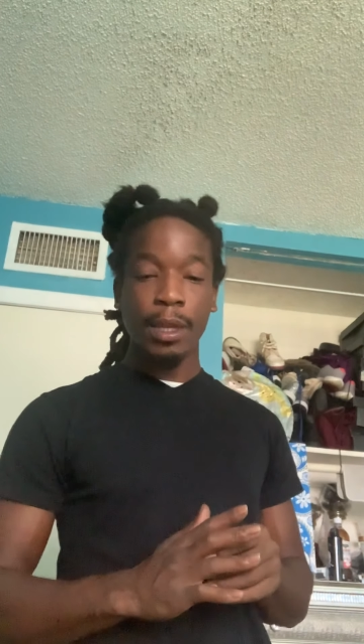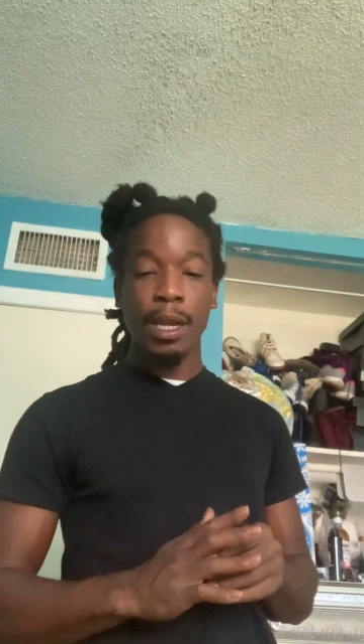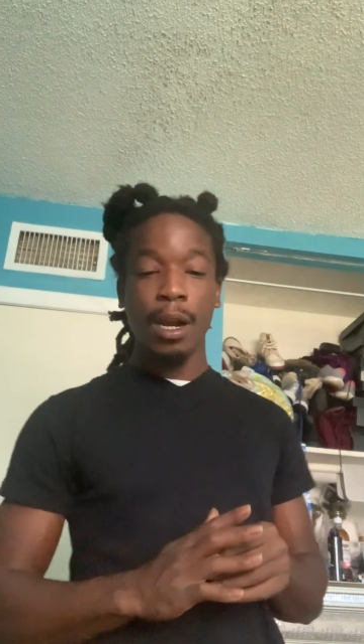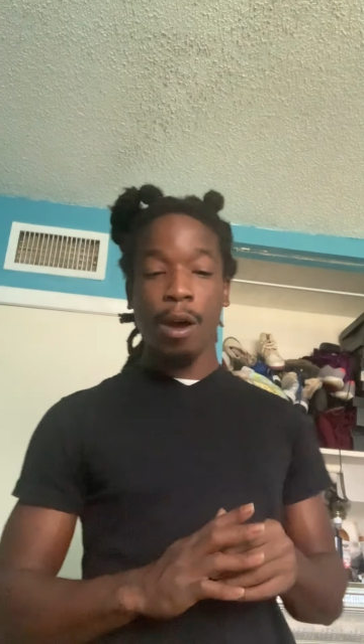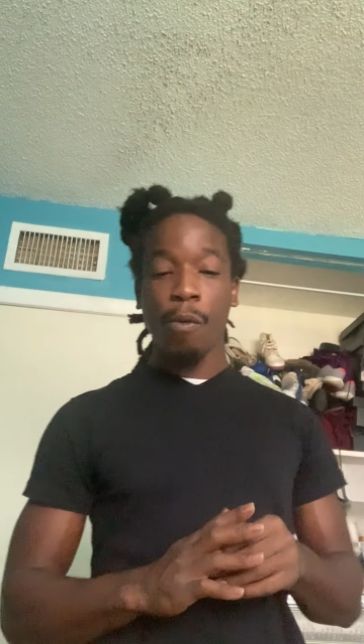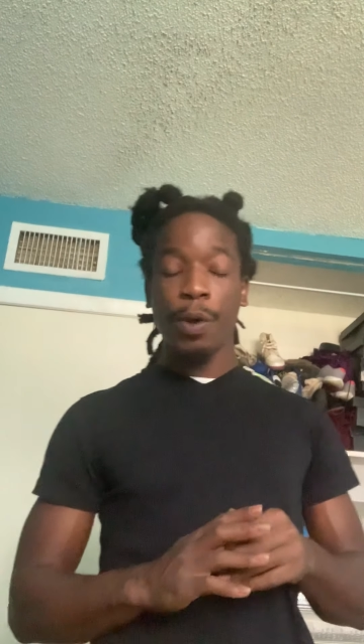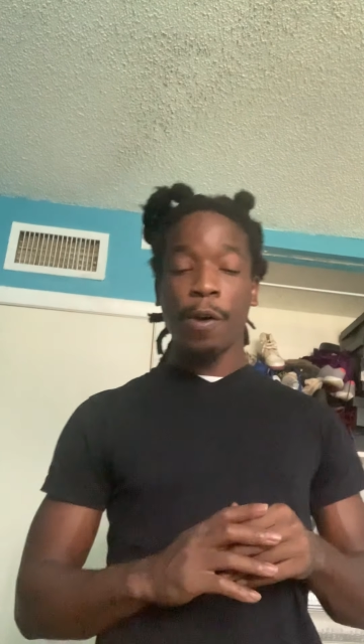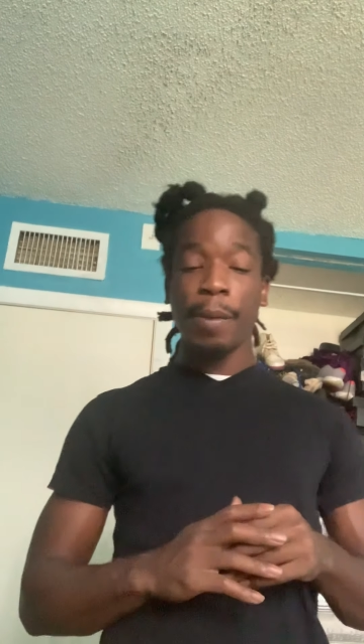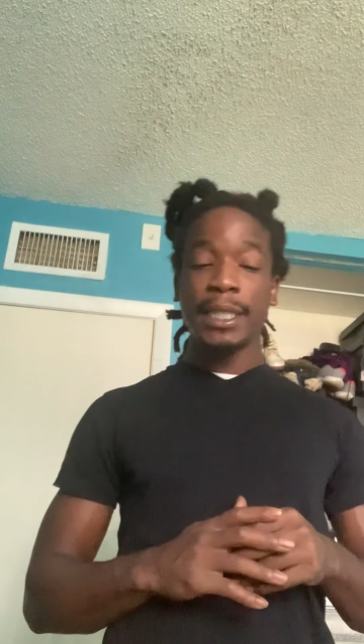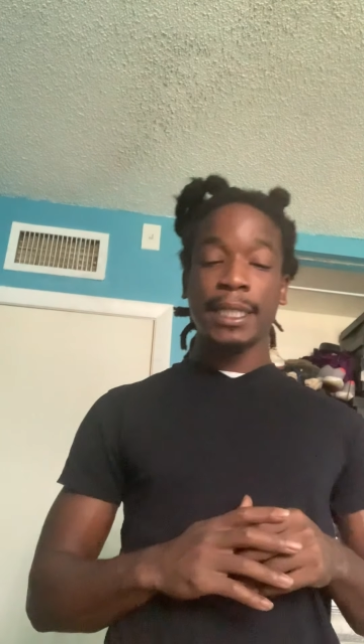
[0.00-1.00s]
And uh, we're going
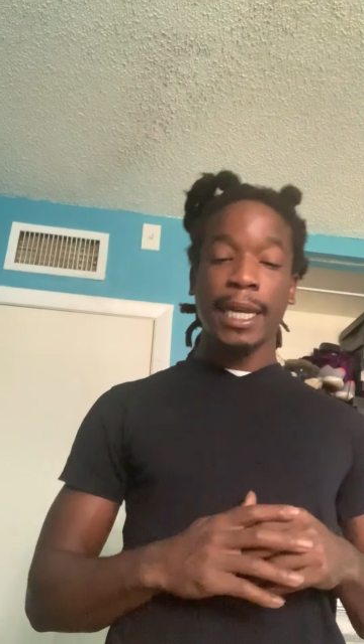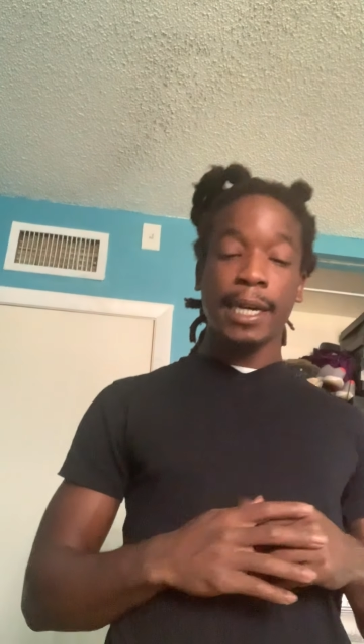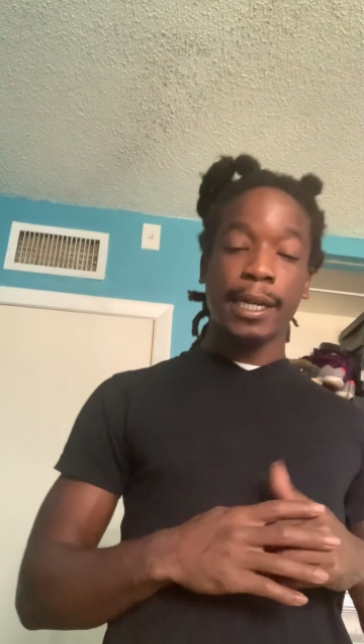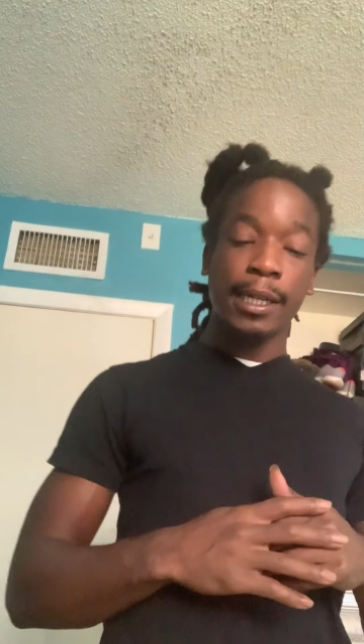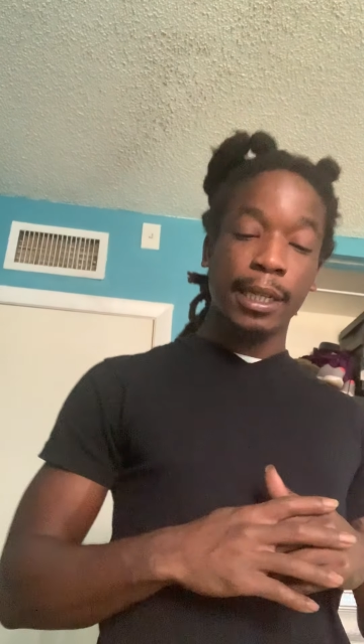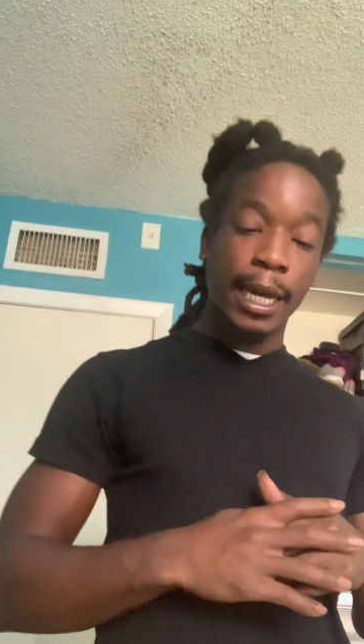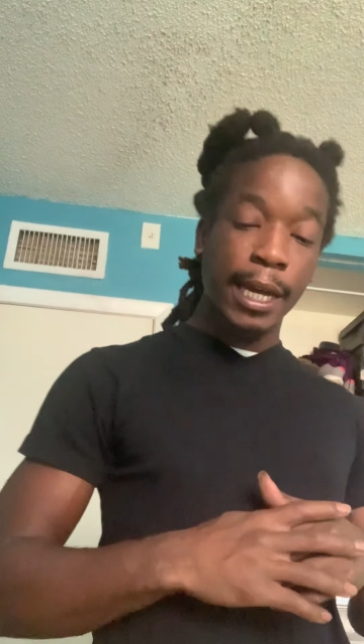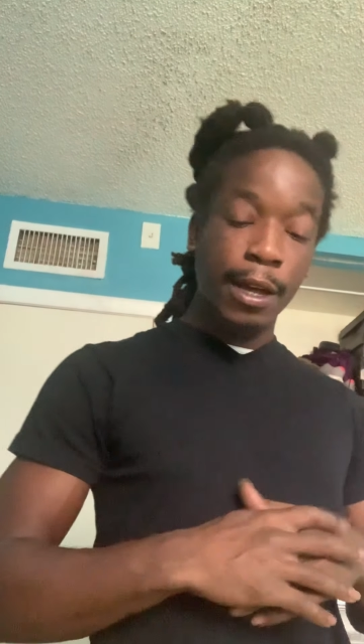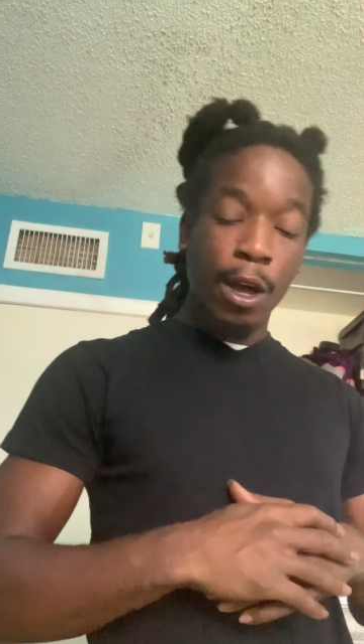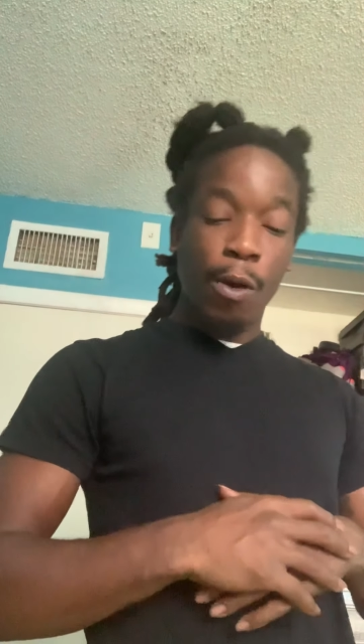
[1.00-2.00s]
to make today a good day.
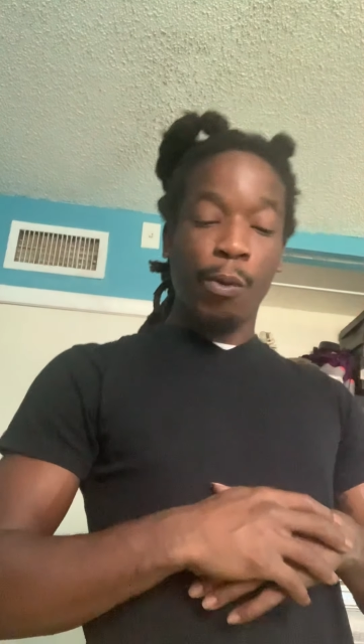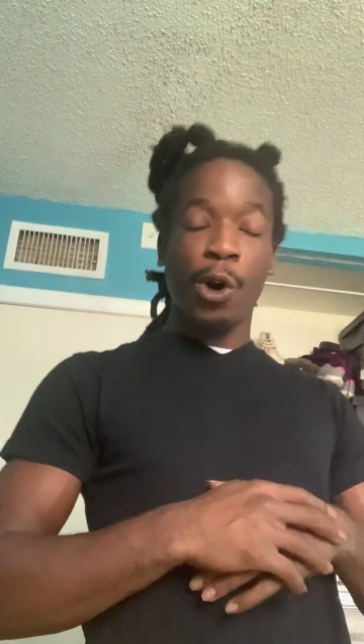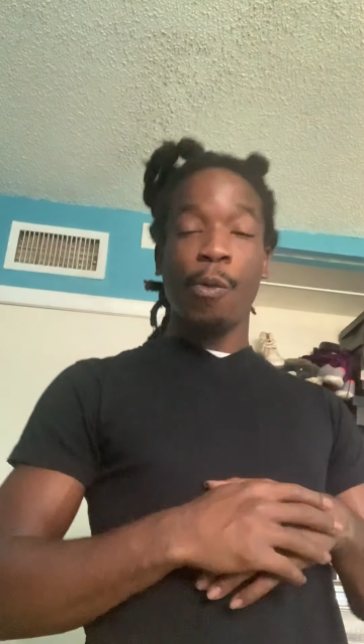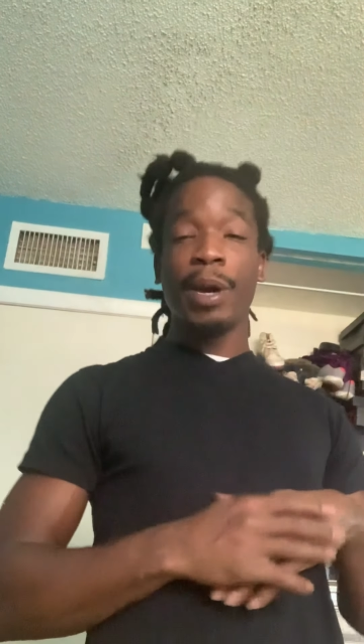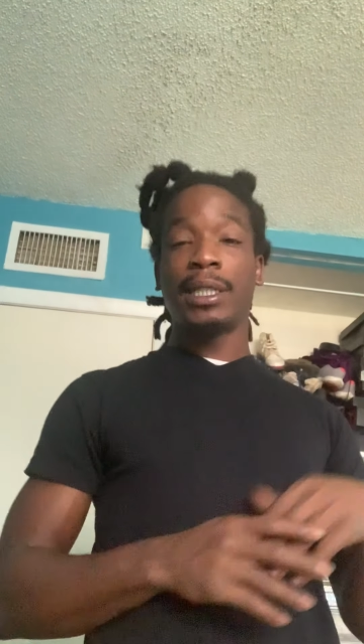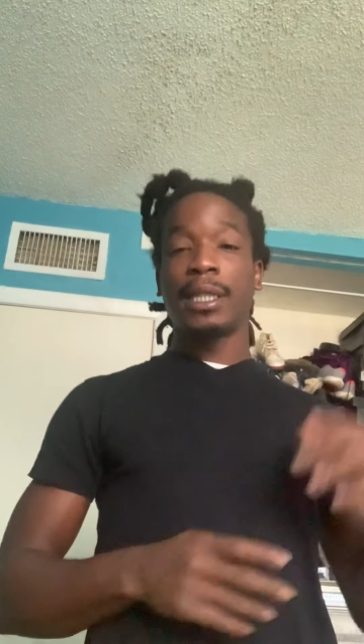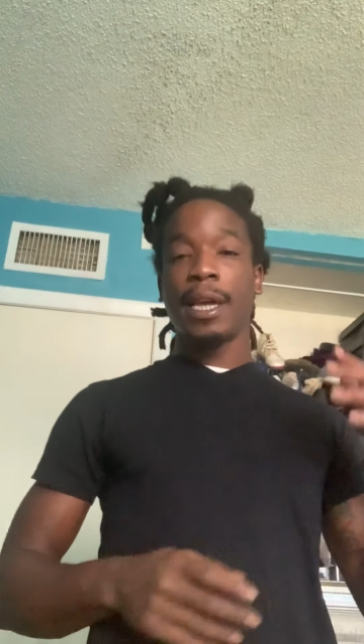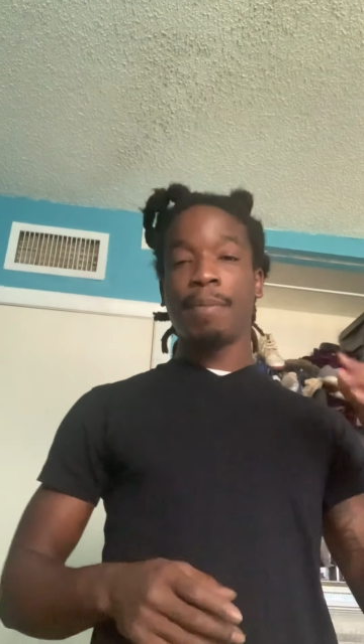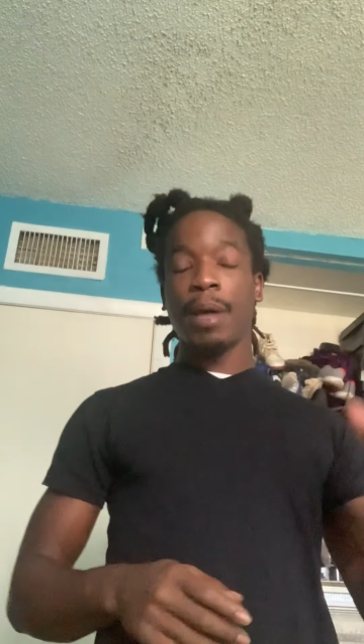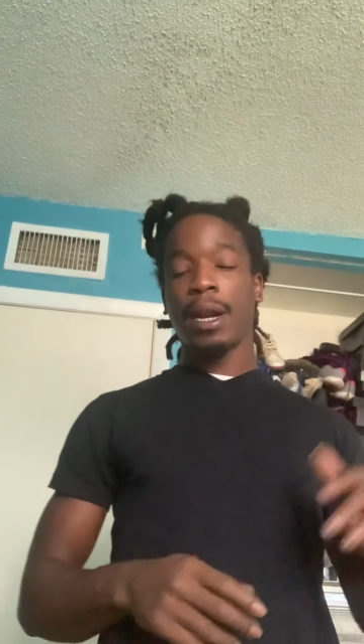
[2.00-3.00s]
We're going to make
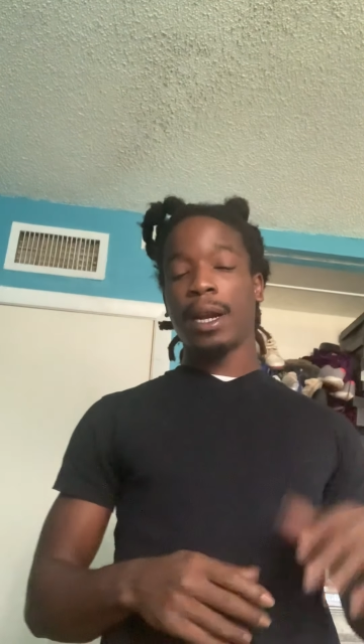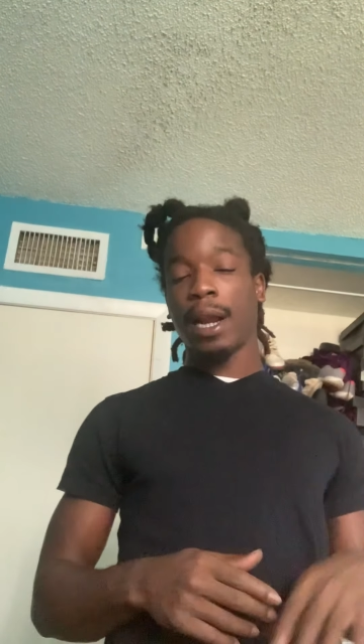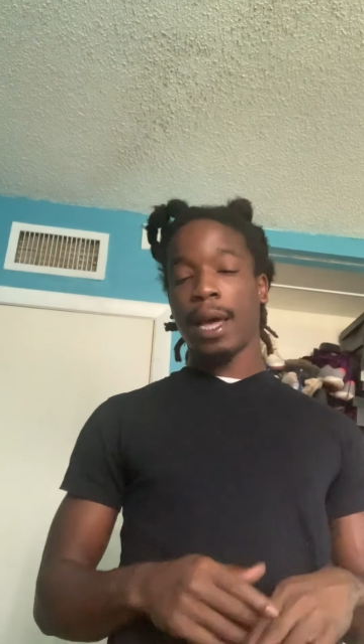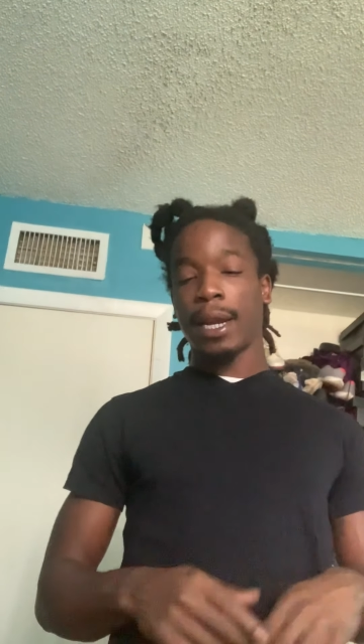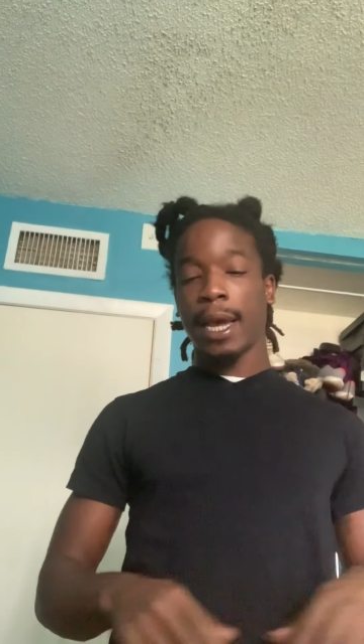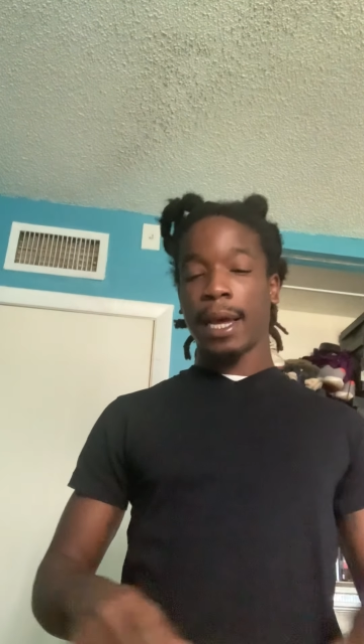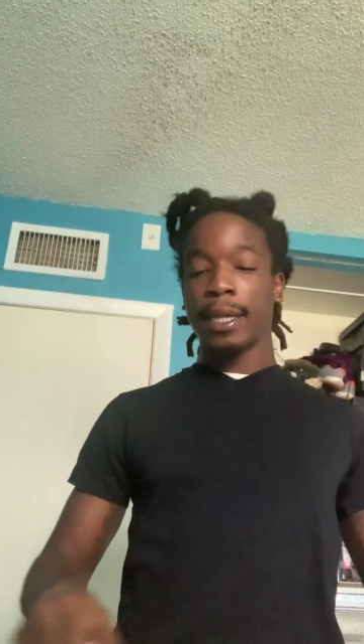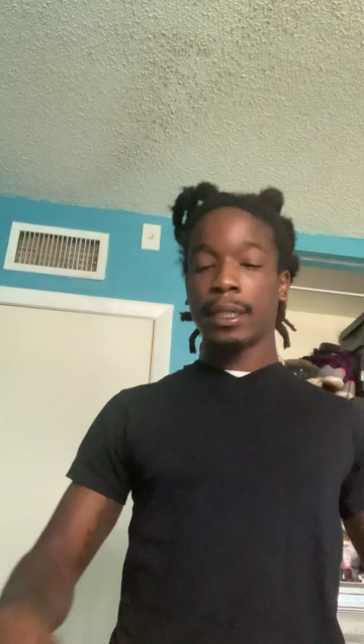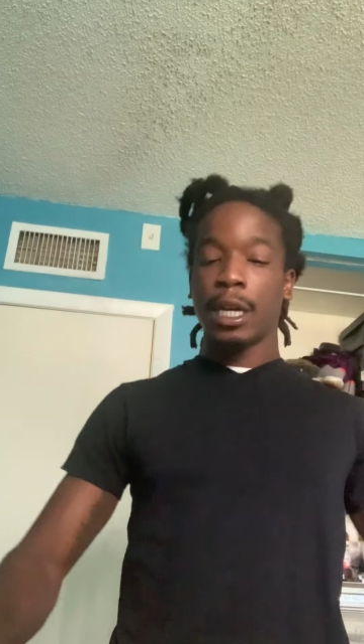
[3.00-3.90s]
today better than our last.